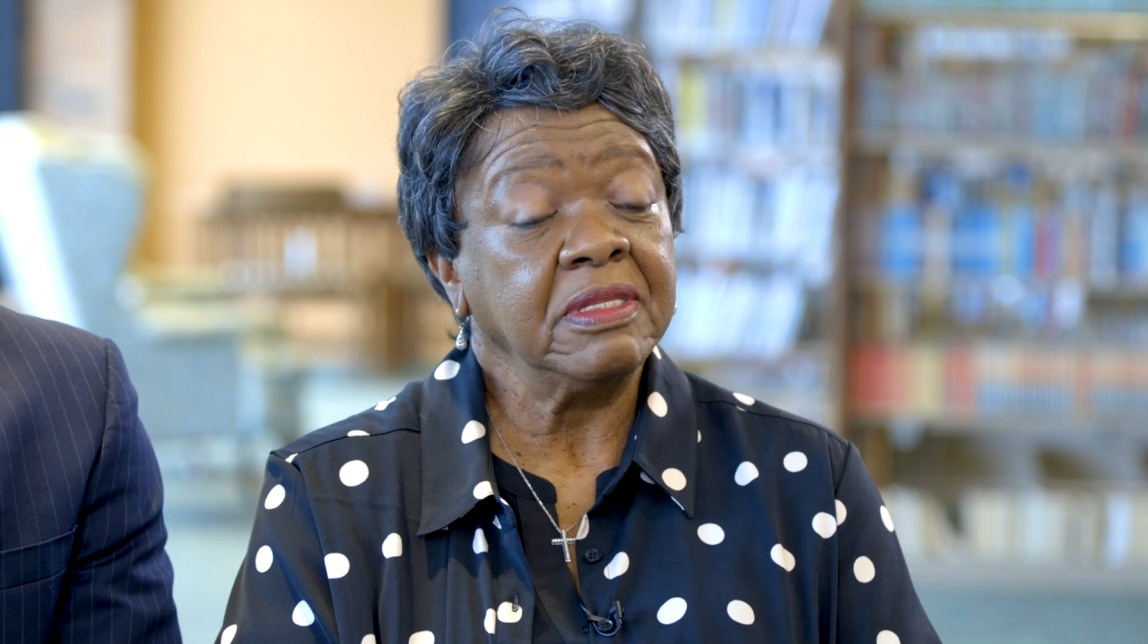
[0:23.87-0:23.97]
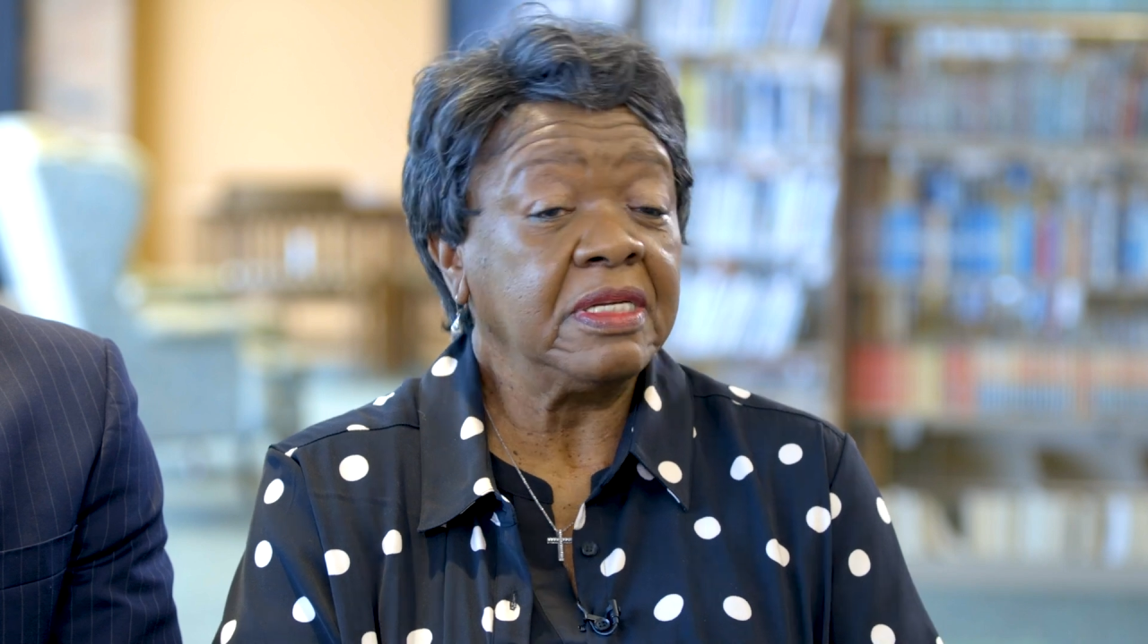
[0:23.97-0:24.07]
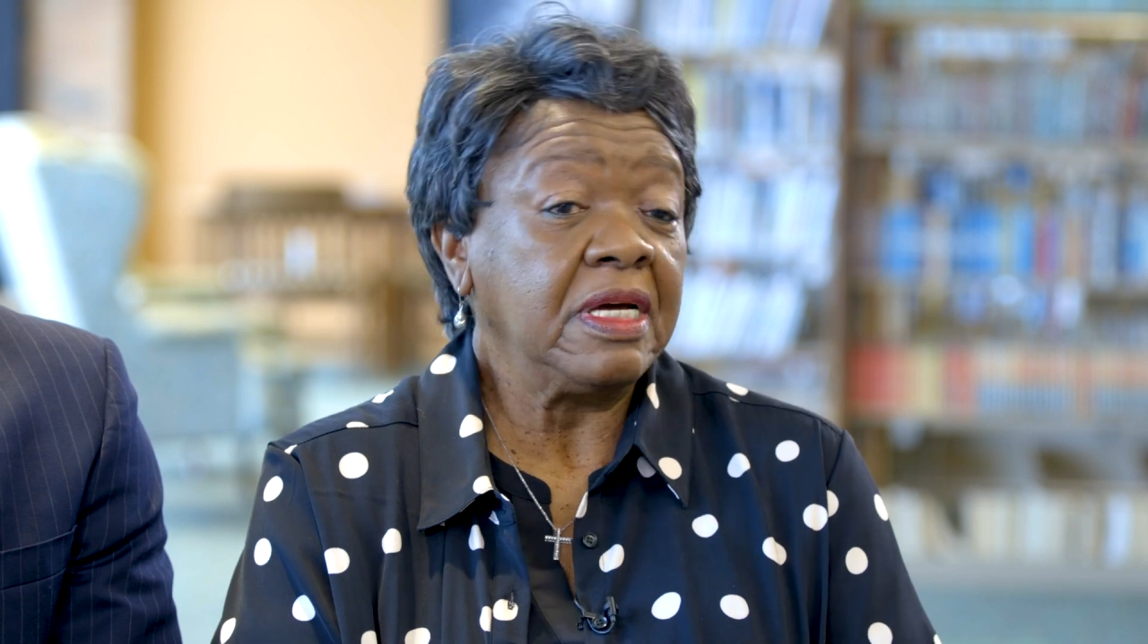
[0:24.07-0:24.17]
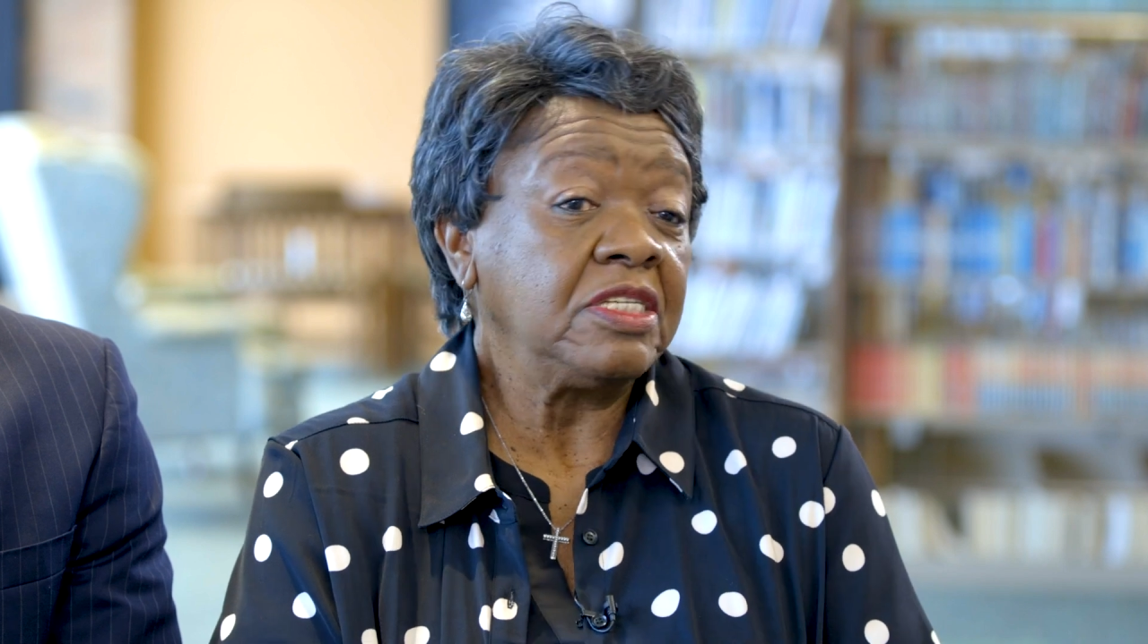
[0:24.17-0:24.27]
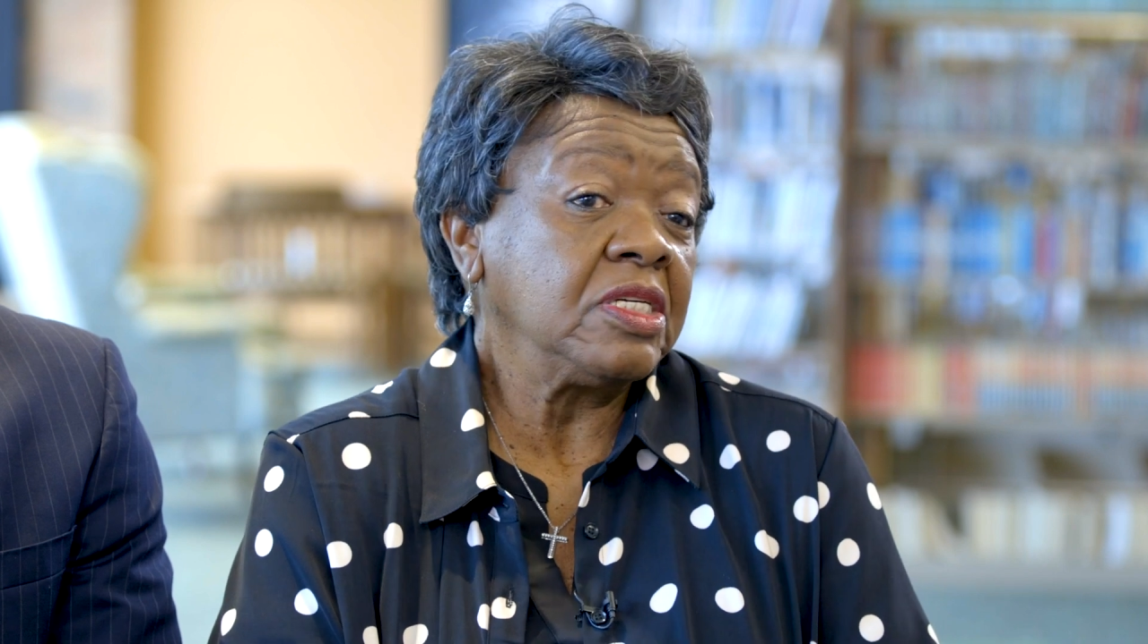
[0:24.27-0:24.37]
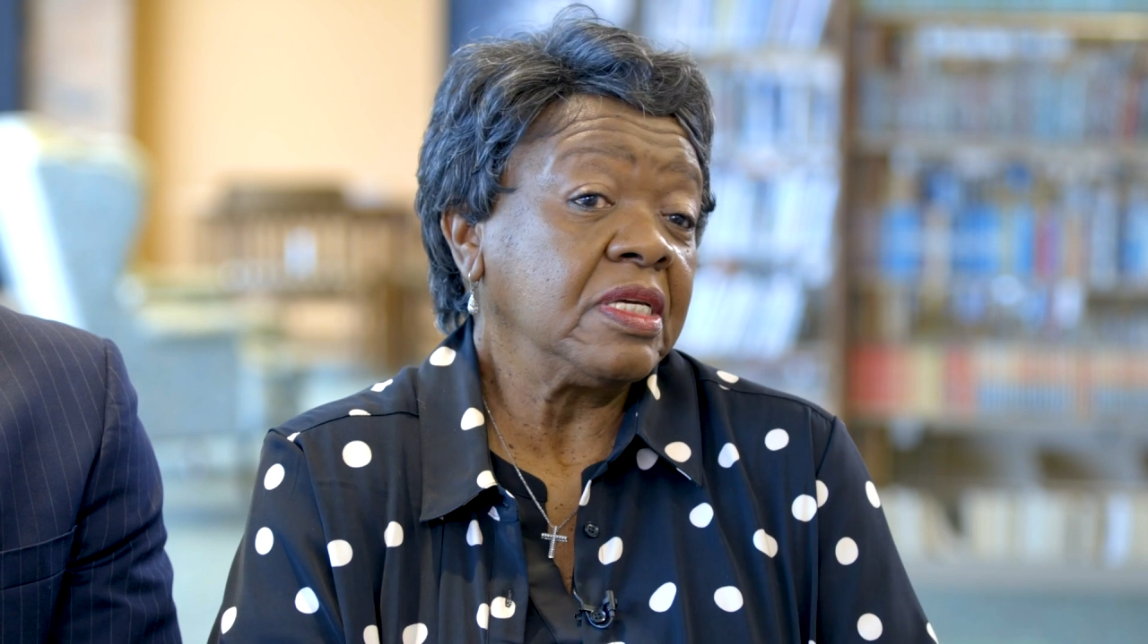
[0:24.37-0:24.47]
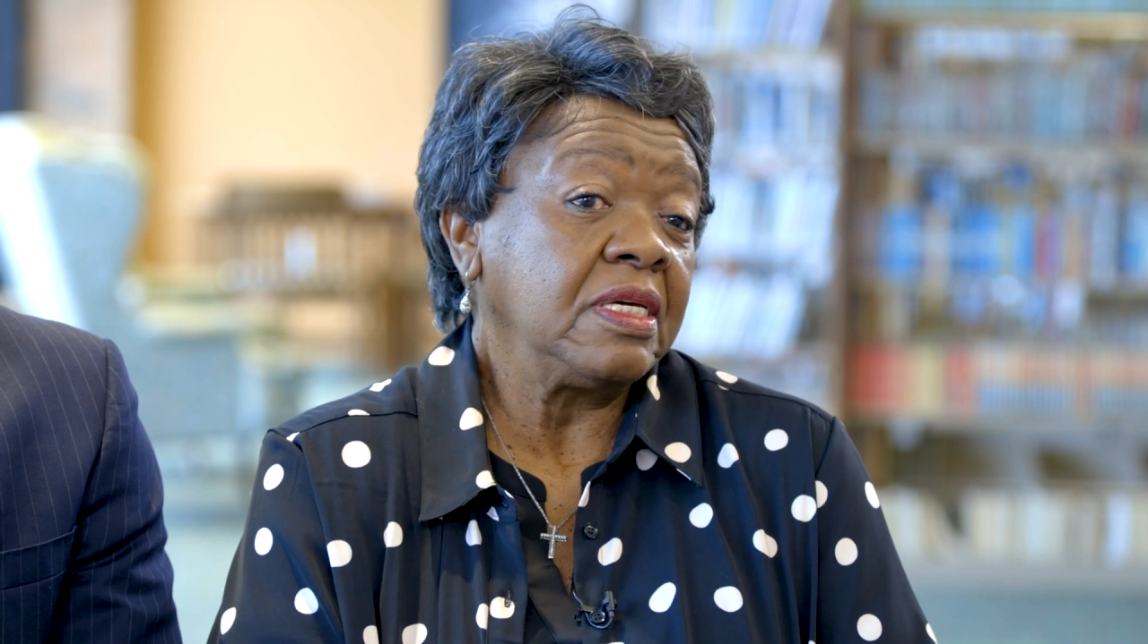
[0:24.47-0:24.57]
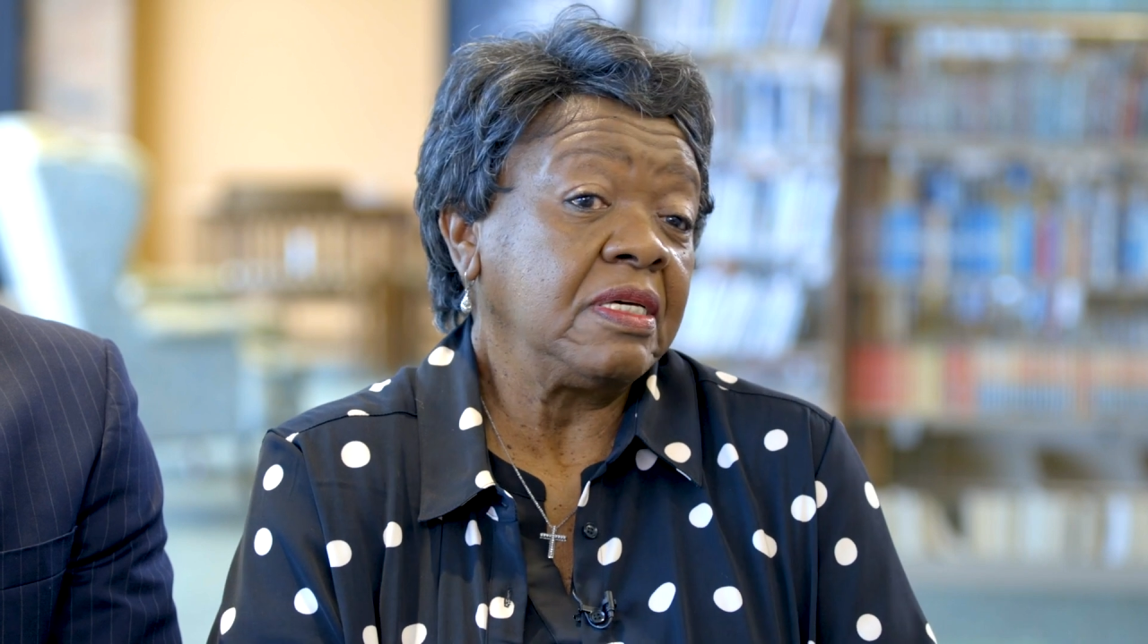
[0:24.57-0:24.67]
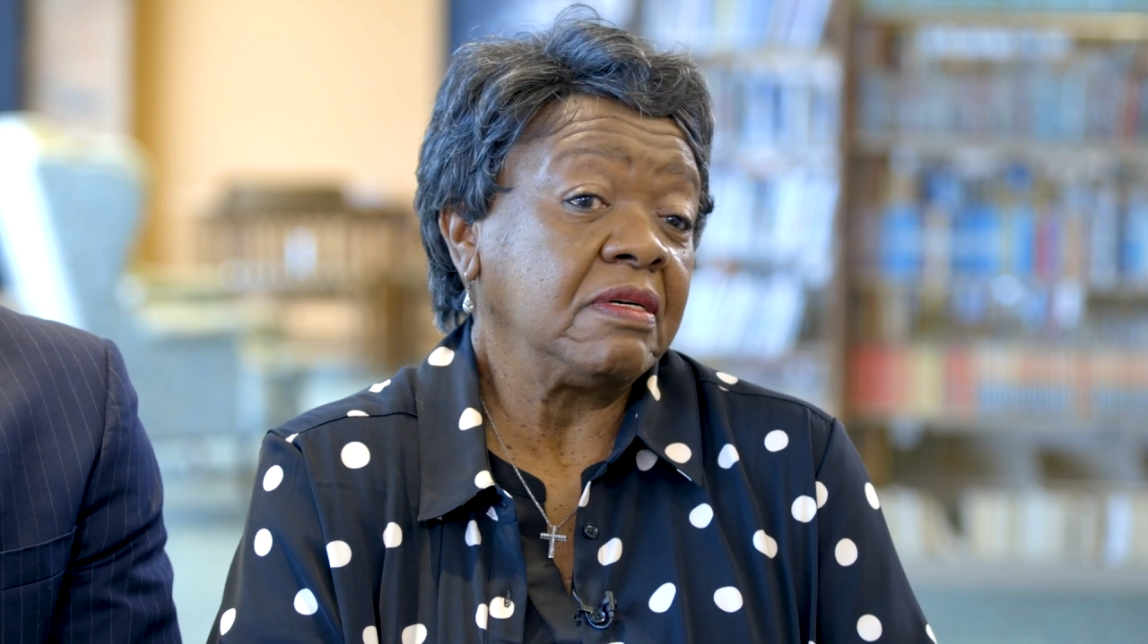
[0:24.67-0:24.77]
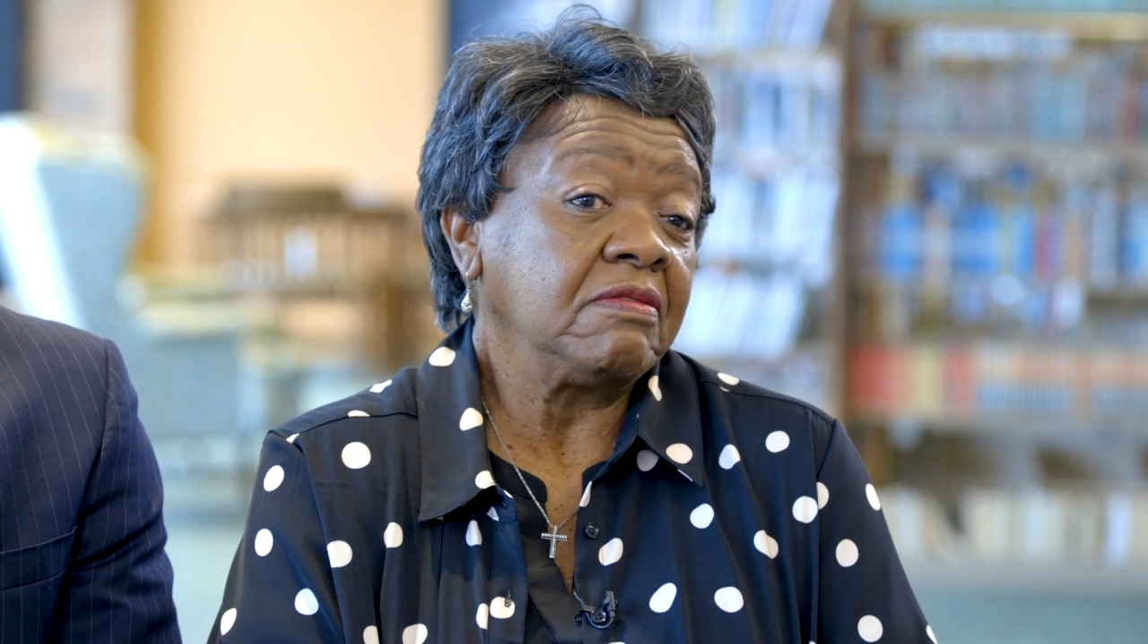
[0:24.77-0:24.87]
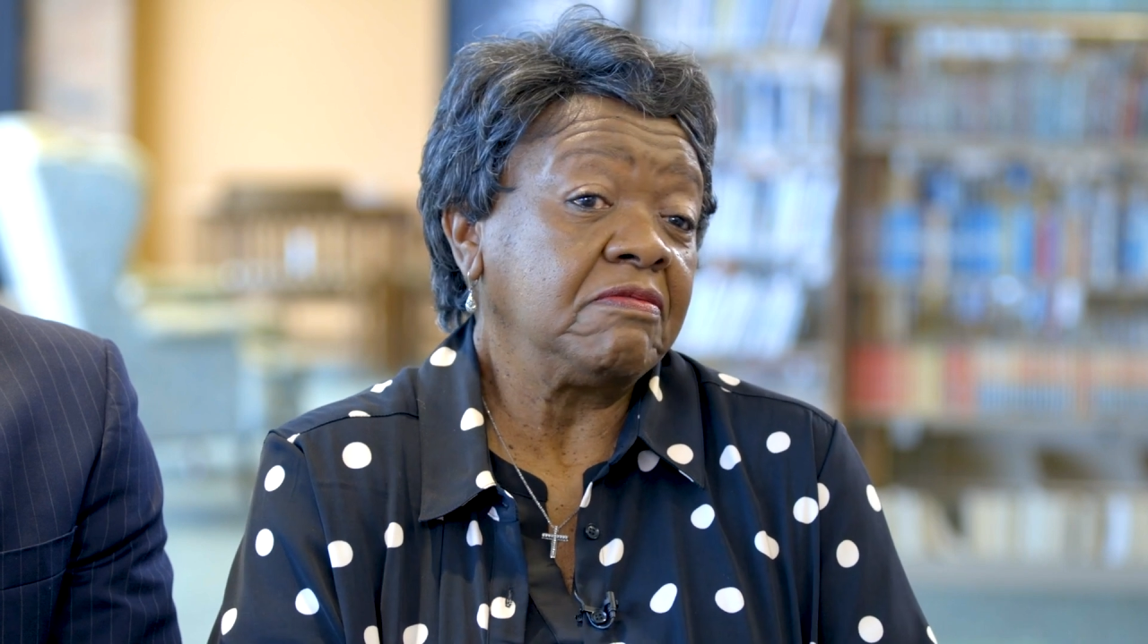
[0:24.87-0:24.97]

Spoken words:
then I should give.